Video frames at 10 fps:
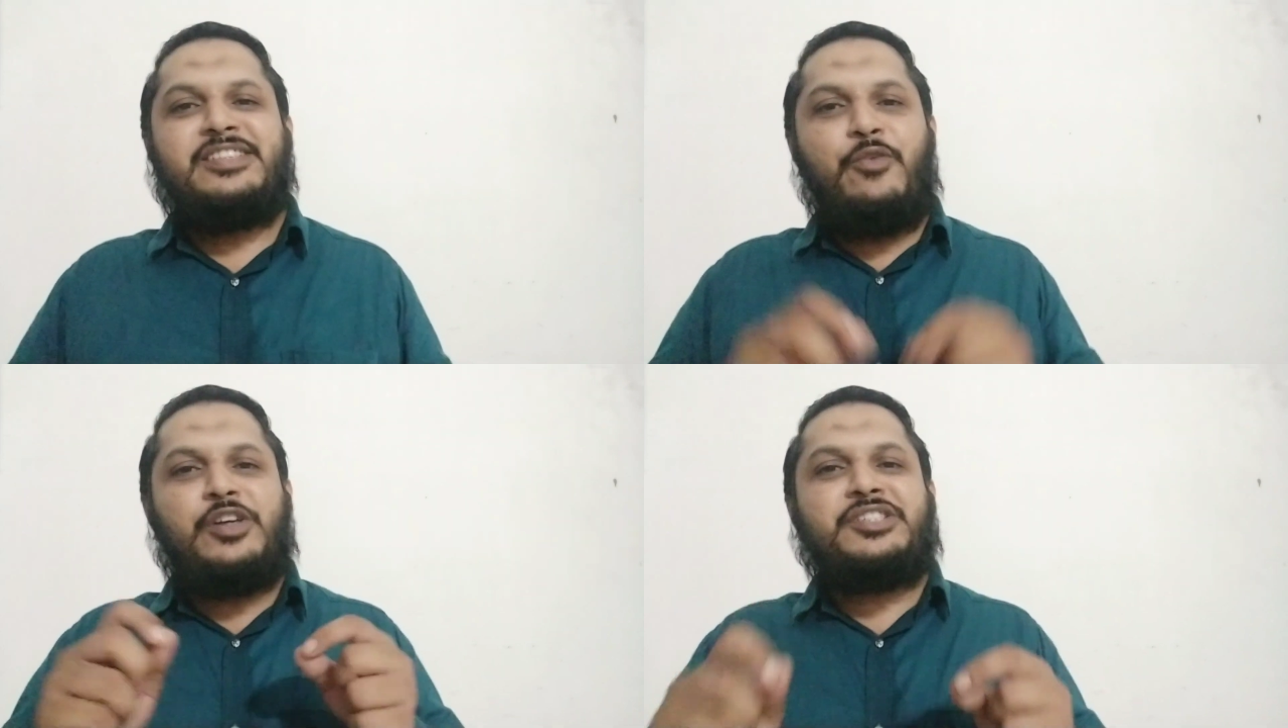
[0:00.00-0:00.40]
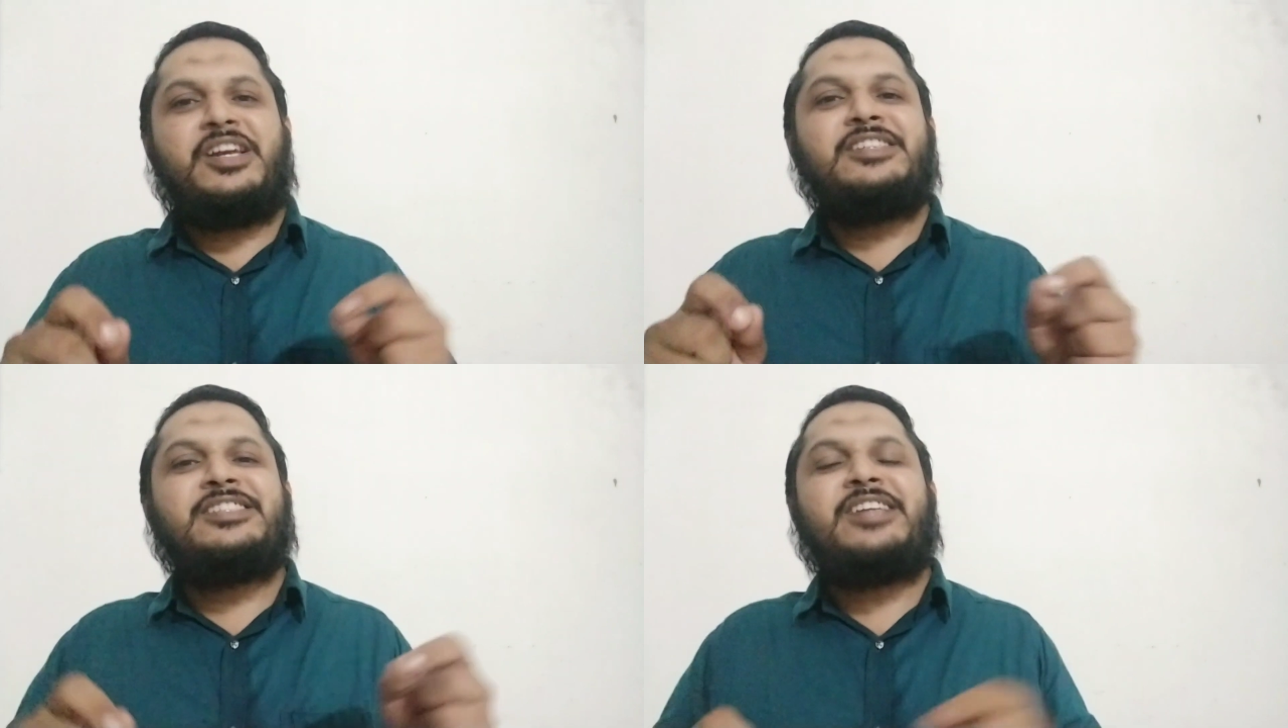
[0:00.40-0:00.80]
the
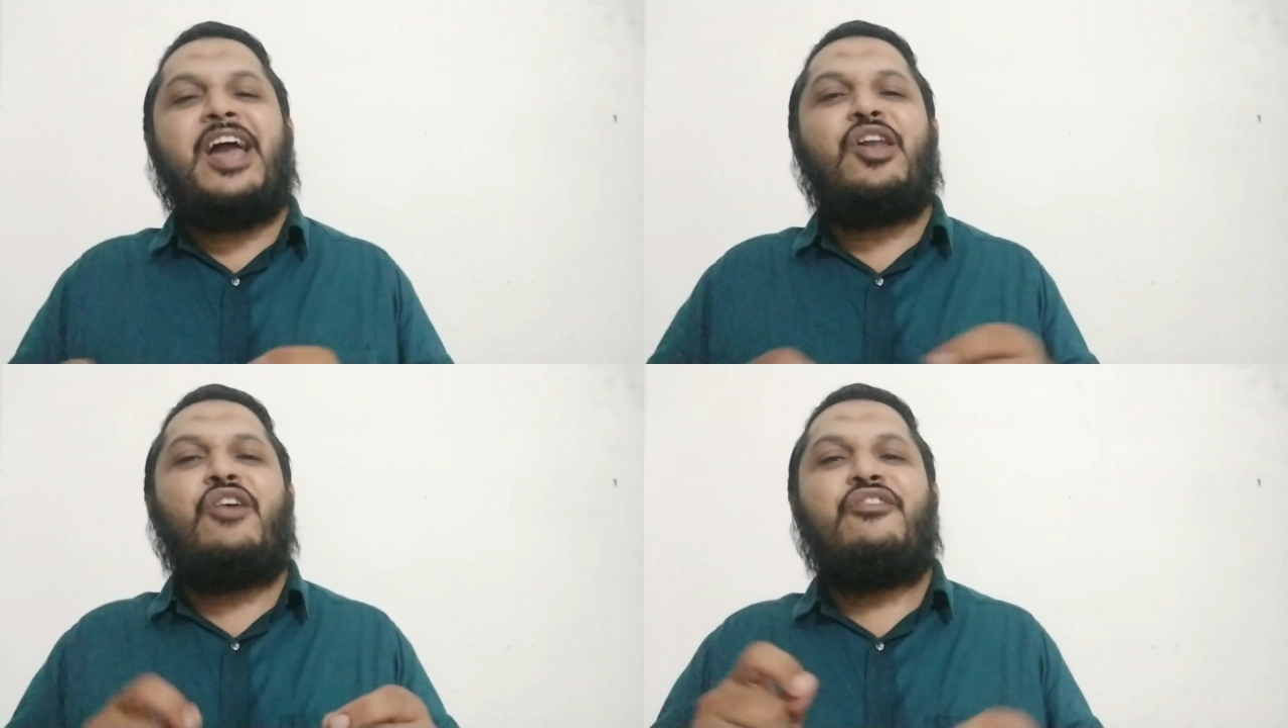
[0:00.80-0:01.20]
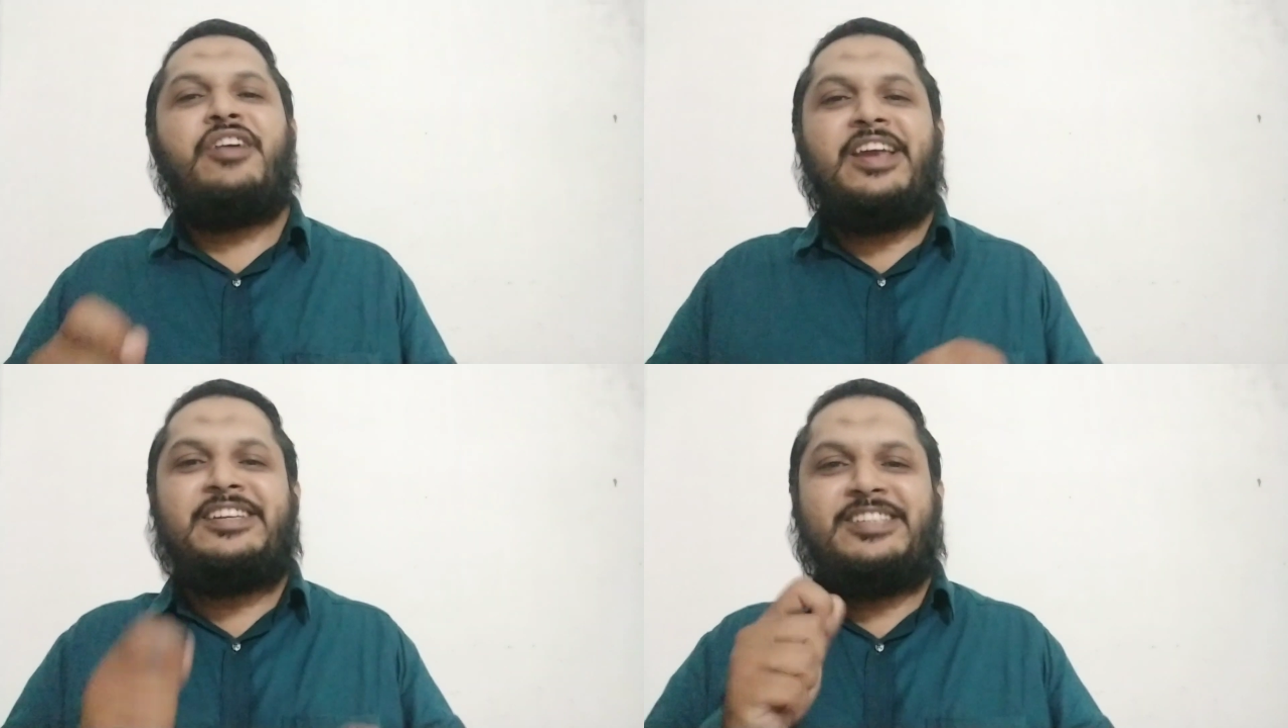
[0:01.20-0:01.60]
Western style of
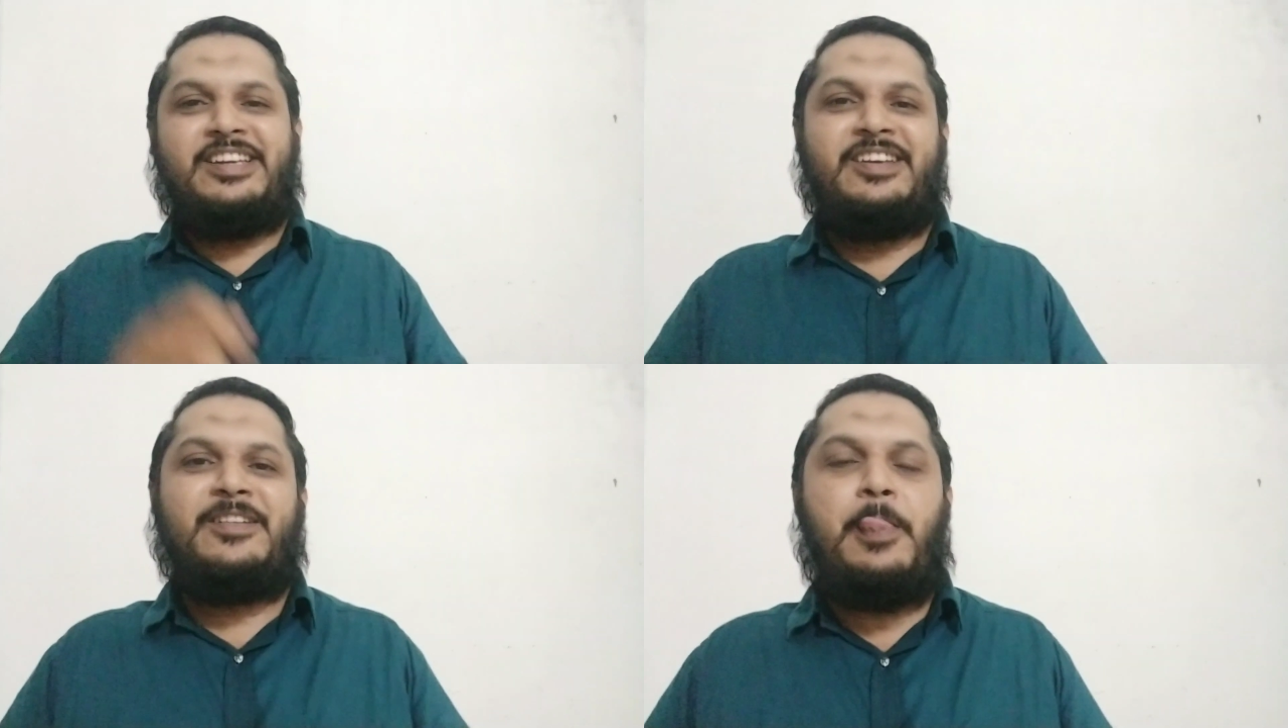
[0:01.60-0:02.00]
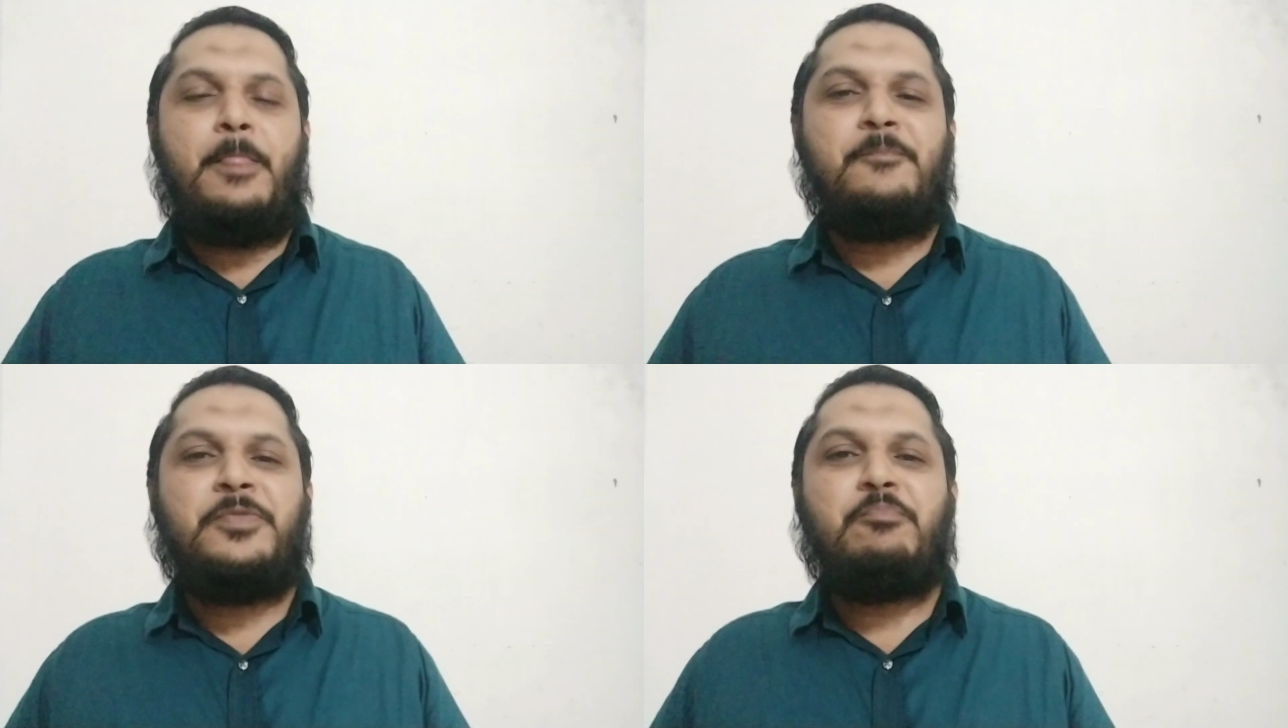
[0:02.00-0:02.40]
eating.
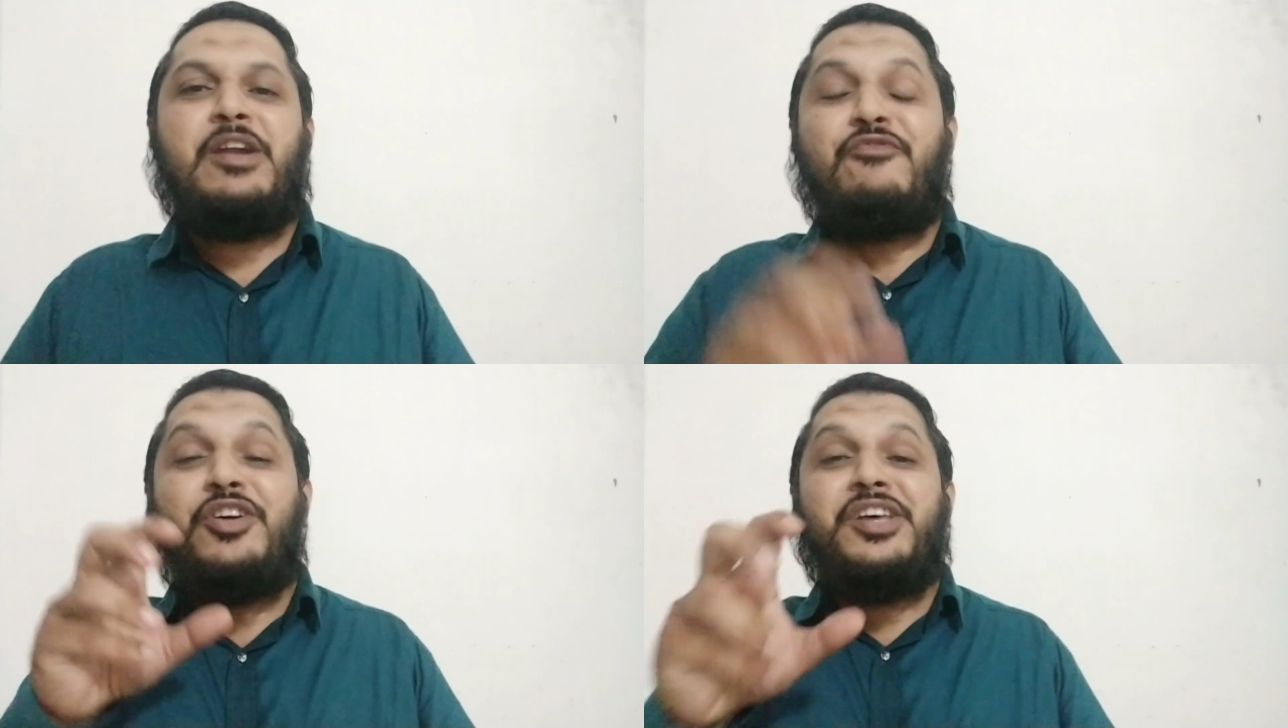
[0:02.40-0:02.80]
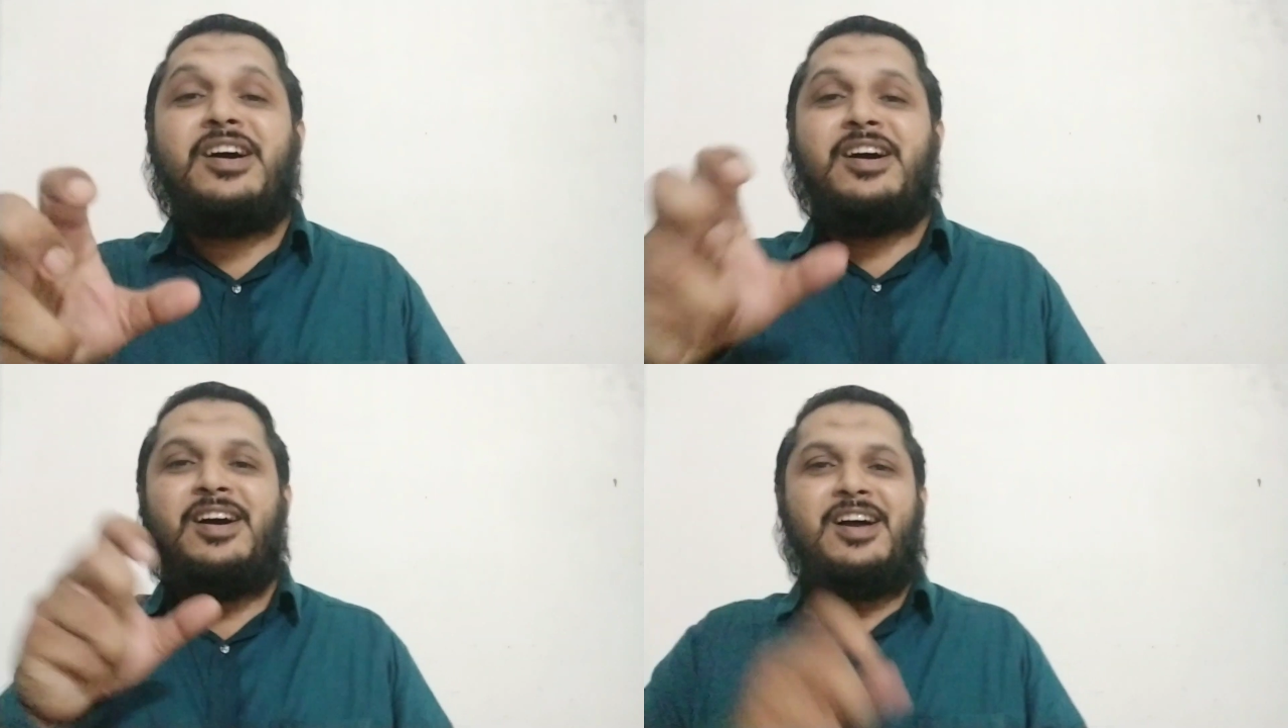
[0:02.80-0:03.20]
But for
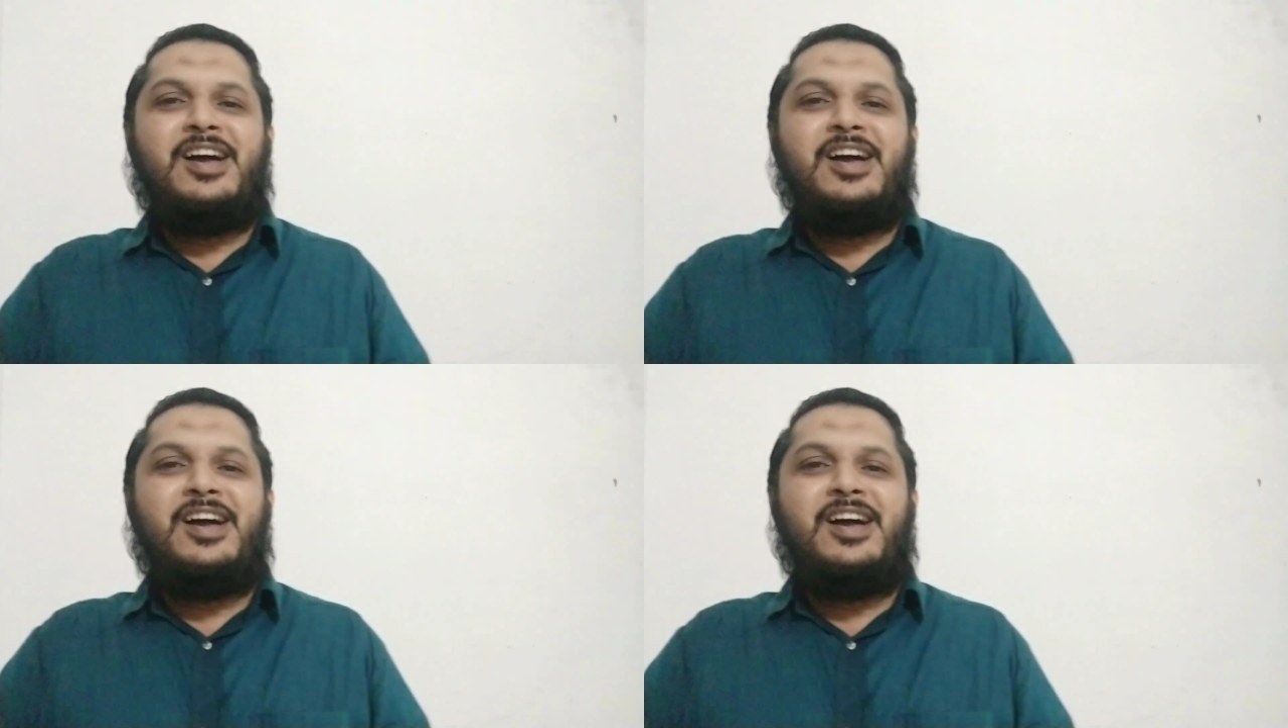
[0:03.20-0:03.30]
the